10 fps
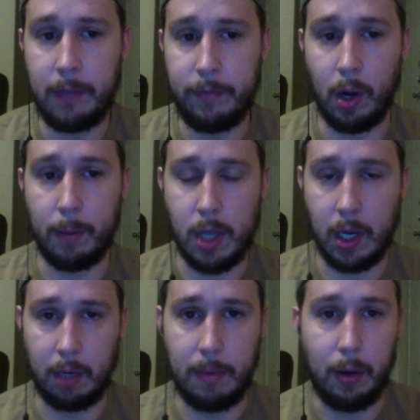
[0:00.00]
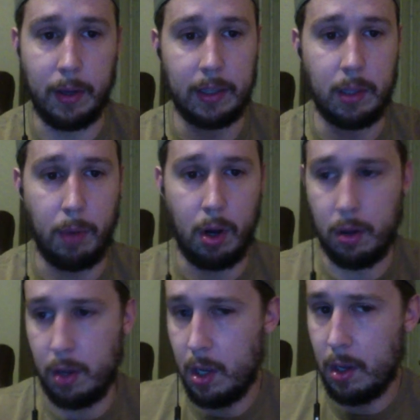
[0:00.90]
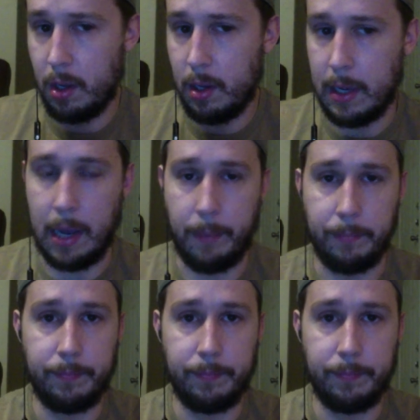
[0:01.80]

If you know what I'm talking about, he'll get the ball, kind